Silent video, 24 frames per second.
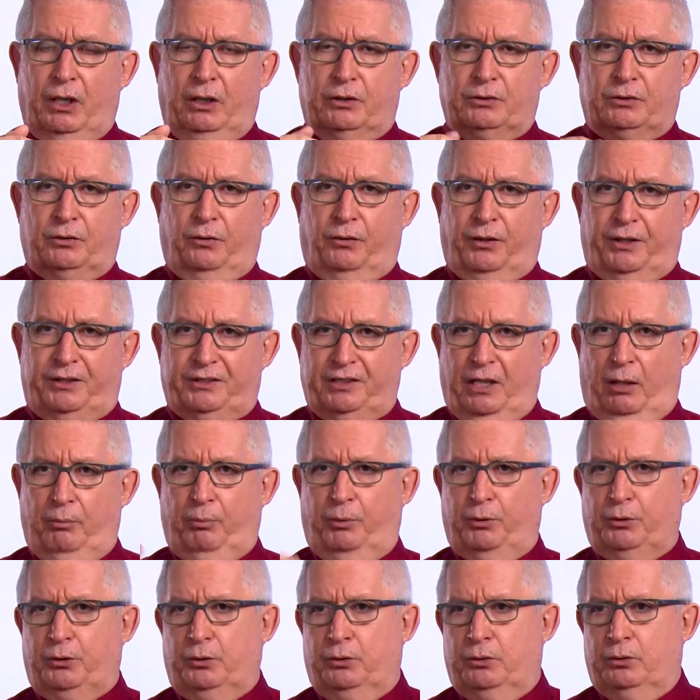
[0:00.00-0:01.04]
So for
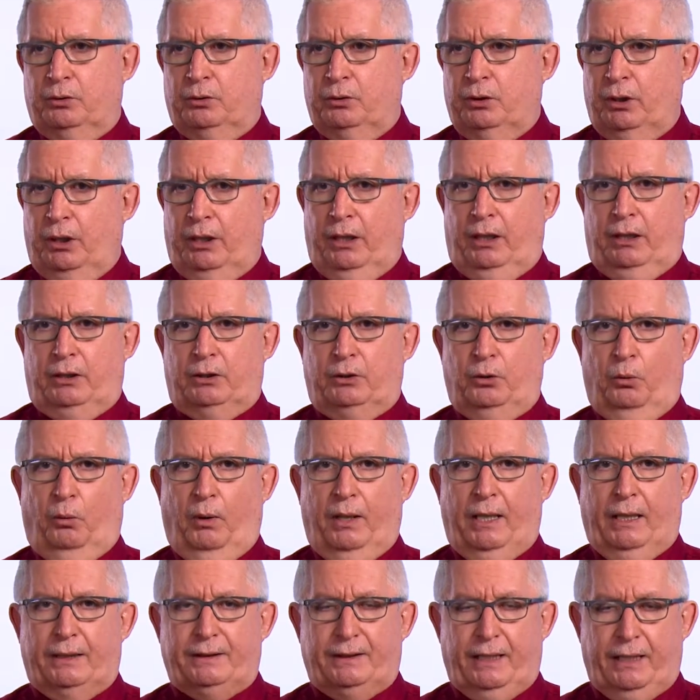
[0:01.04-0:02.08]
example, you
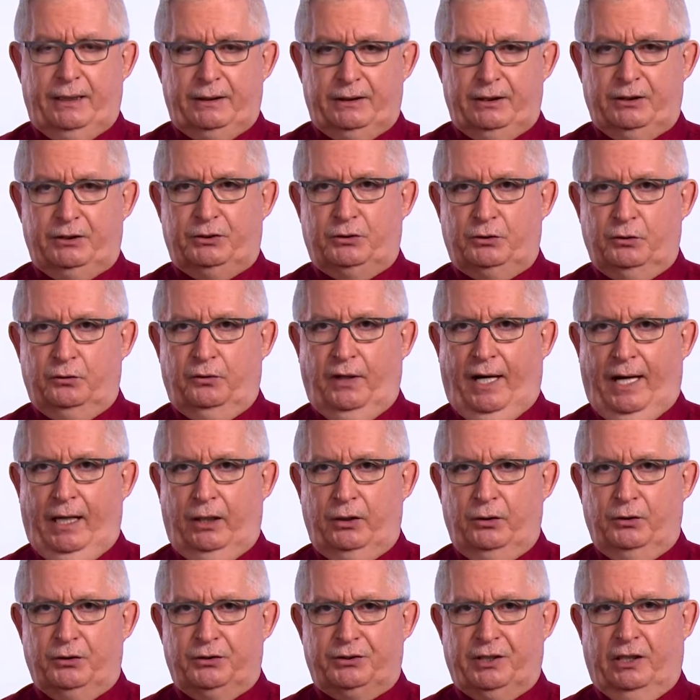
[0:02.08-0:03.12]
want to take these two
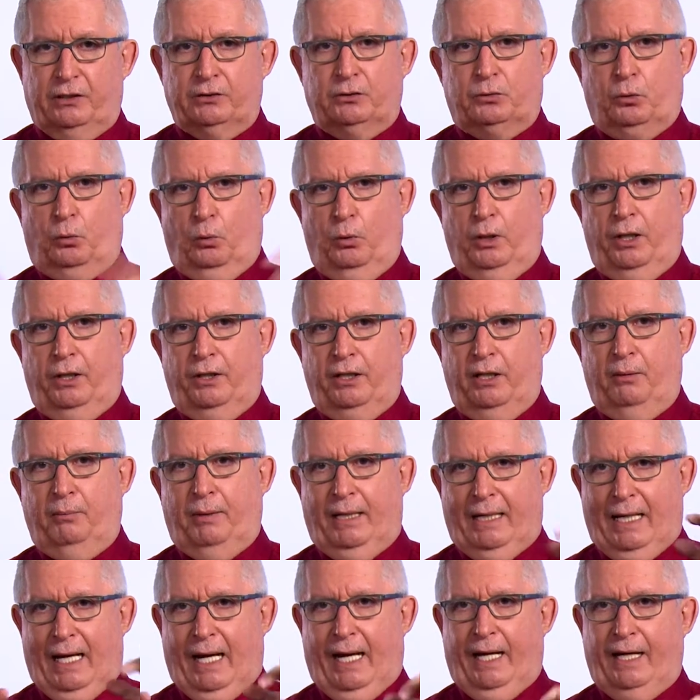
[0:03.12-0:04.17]
values and square them
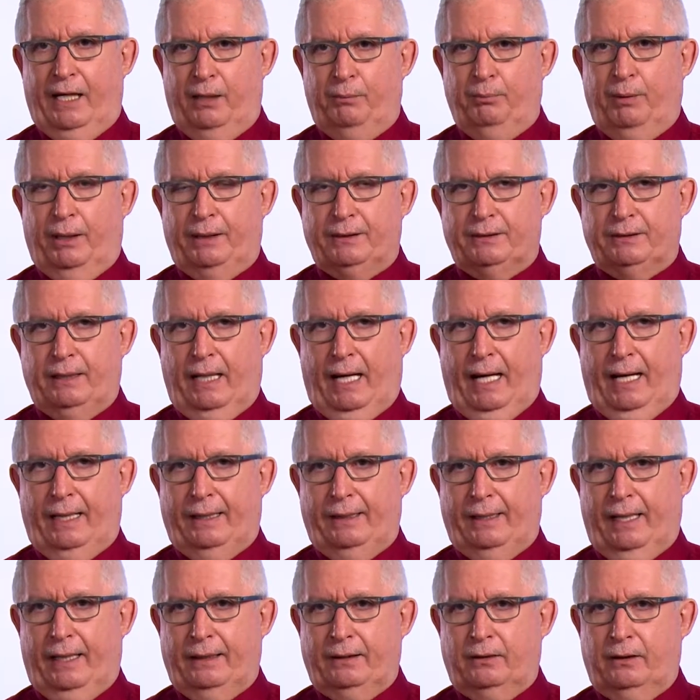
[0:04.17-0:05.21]
and add them
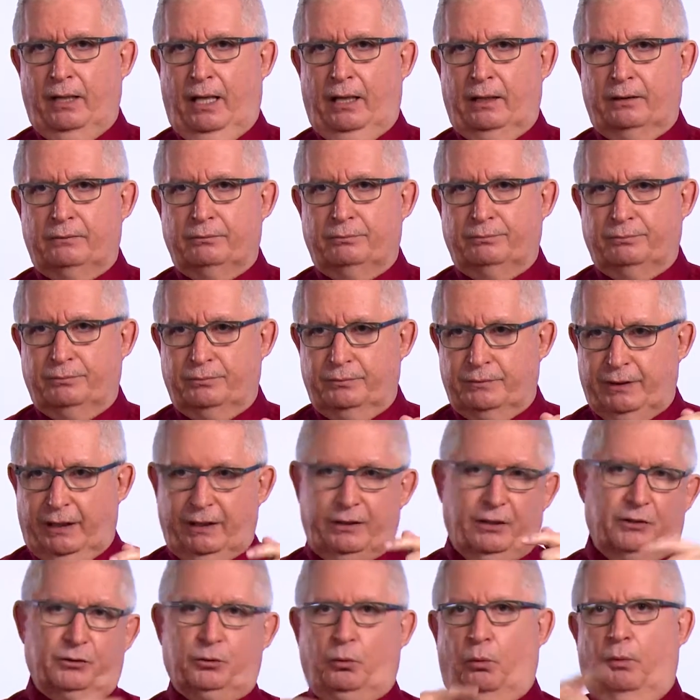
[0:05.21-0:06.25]
and take
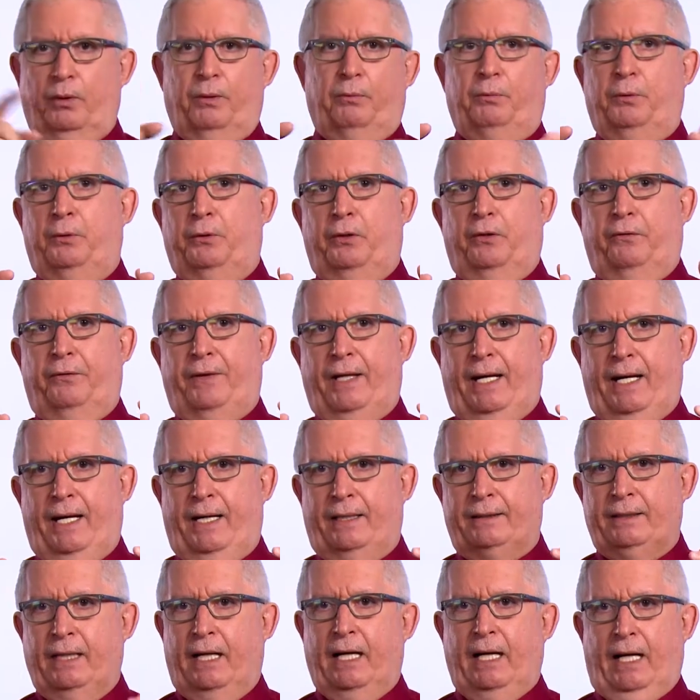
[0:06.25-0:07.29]
the square root of
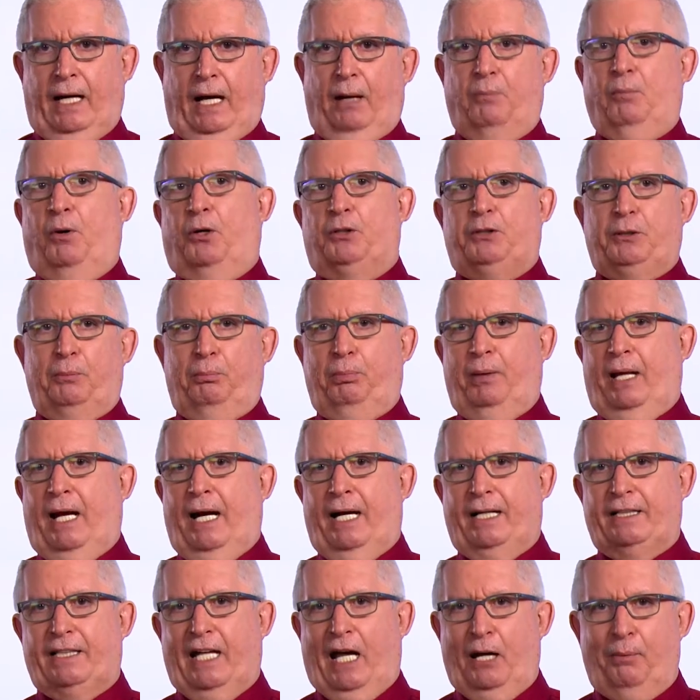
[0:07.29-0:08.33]
that and
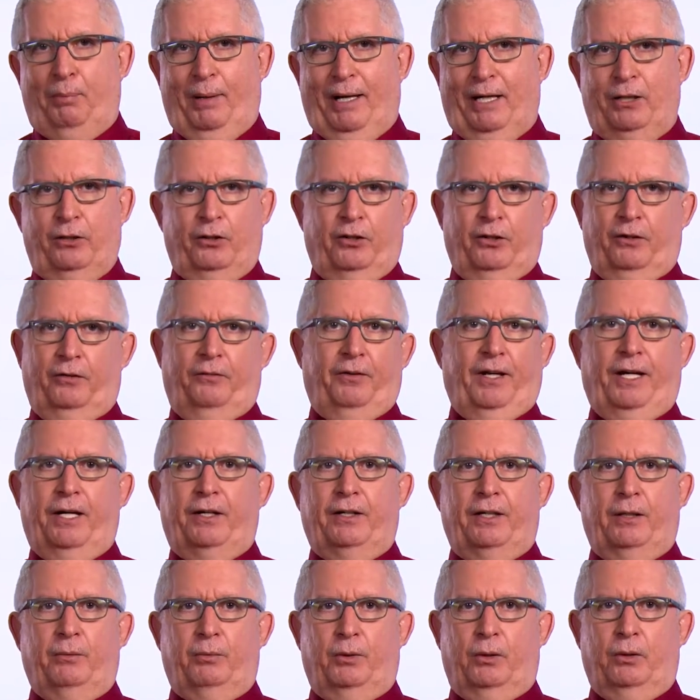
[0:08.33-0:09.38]
multiply that by another
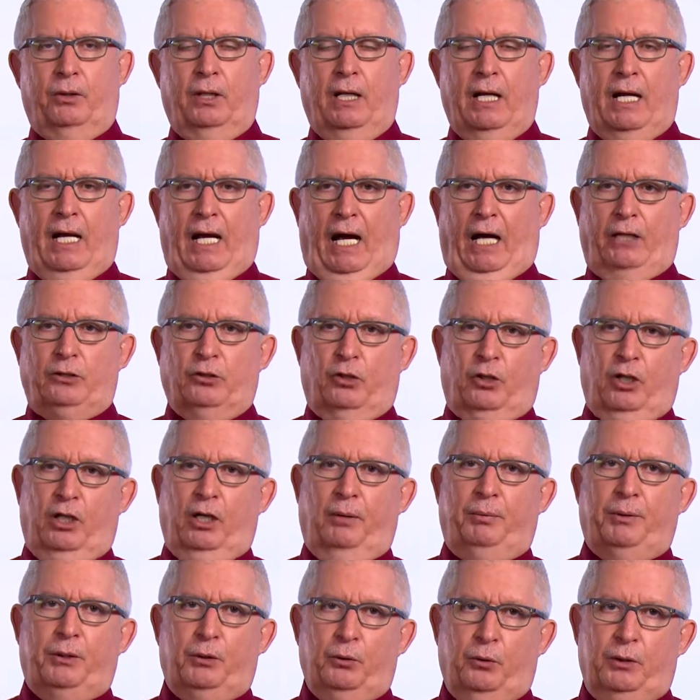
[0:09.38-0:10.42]
variable, and you're going
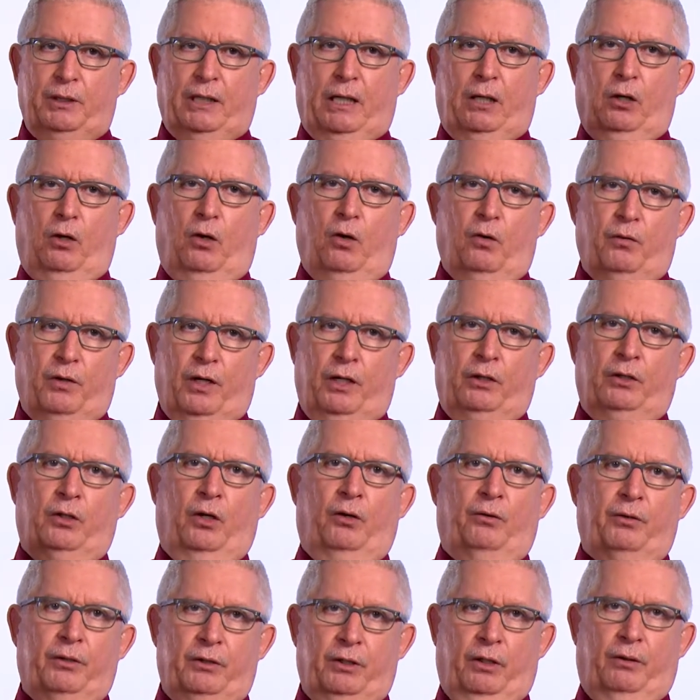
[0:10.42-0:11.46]
to be doing that over and
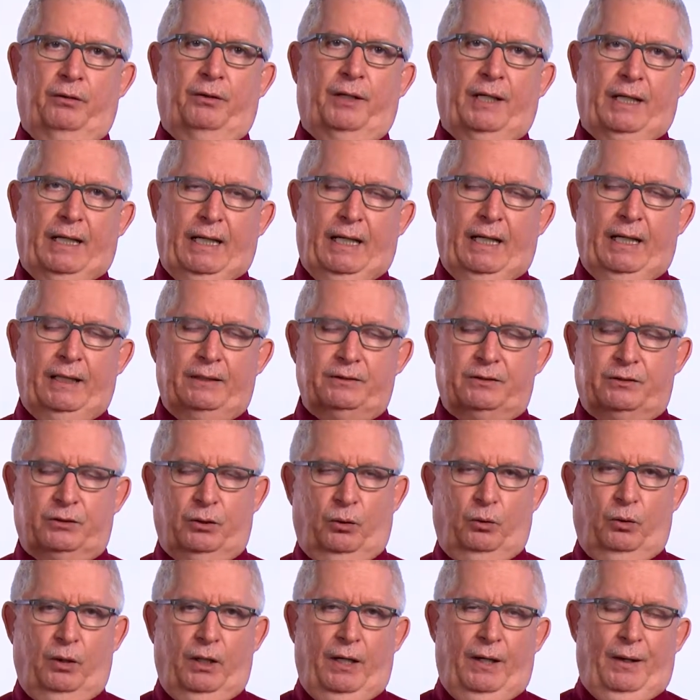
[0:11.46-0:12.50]
over and over again.
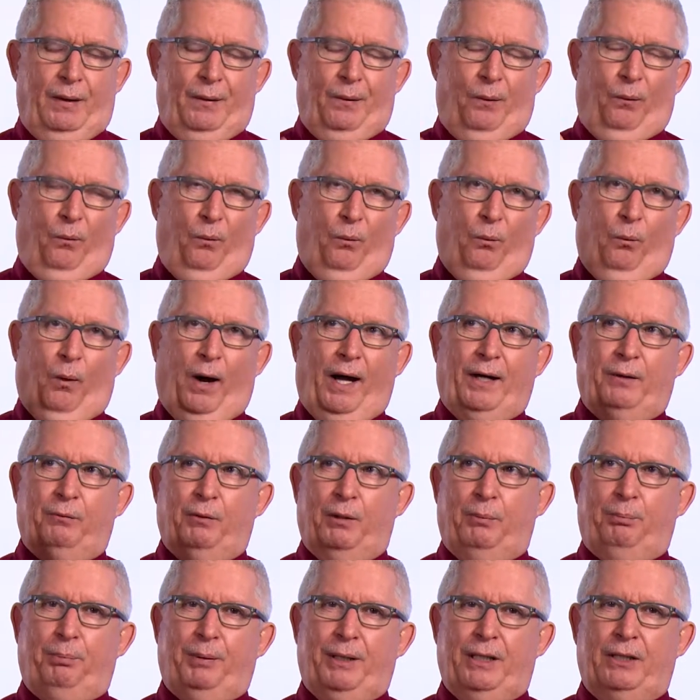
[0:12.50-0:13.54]
So why
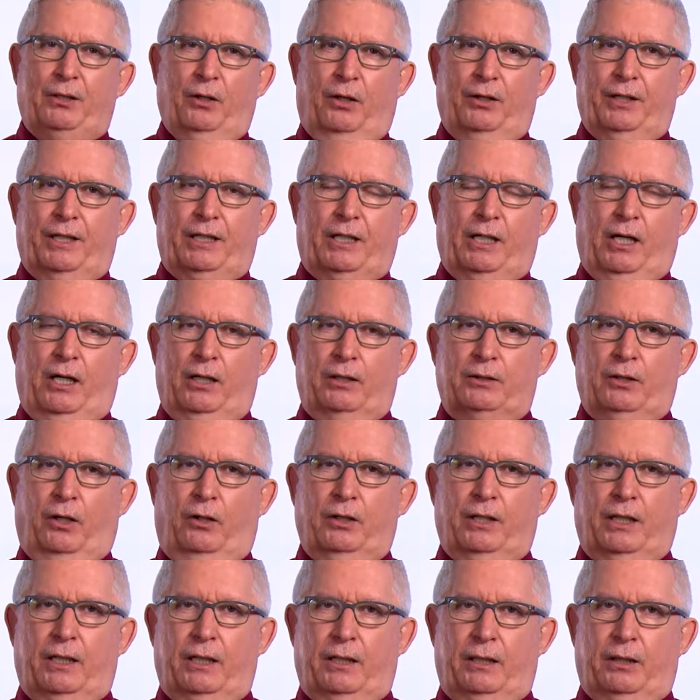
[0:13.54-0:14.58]
repeat all
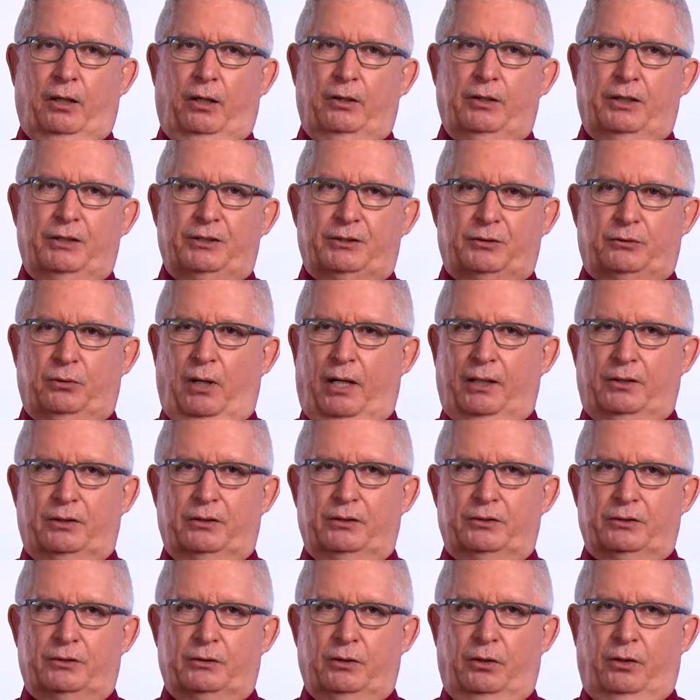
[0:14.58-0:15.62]
the
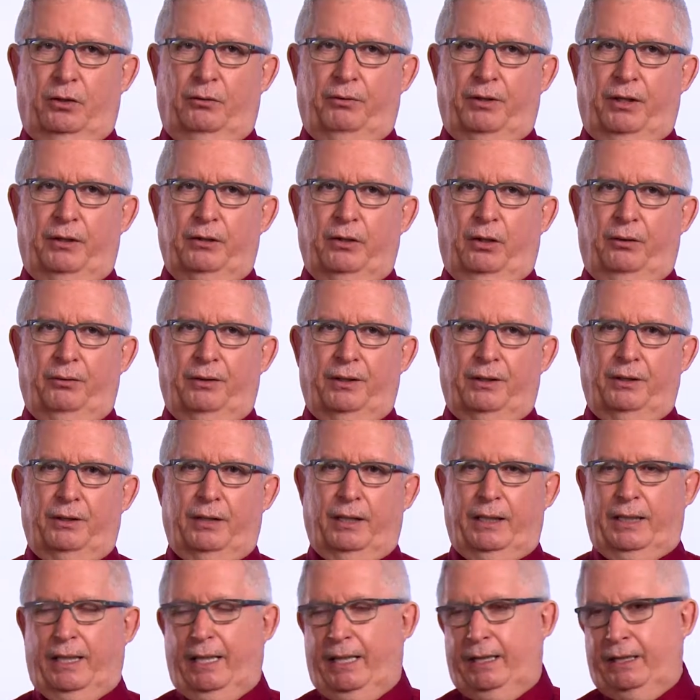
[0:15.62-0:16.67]
instructions over and over
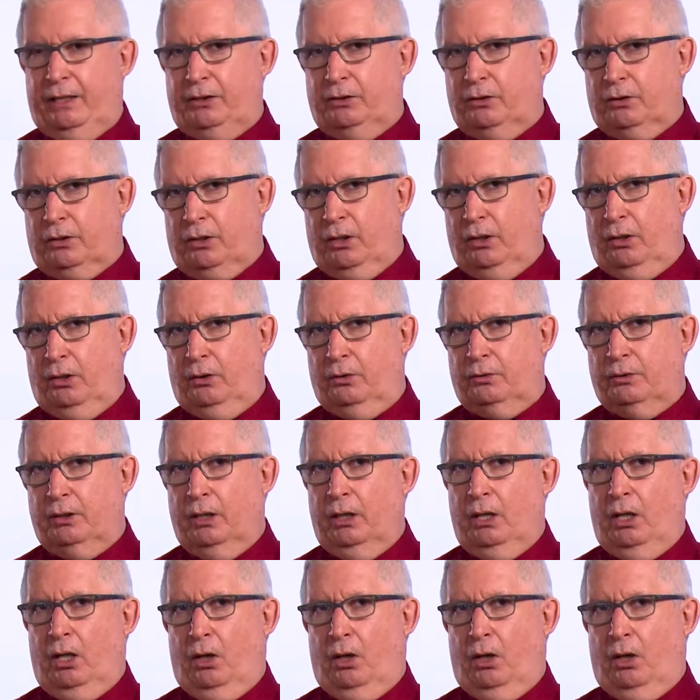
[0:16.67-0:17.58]
again in your code?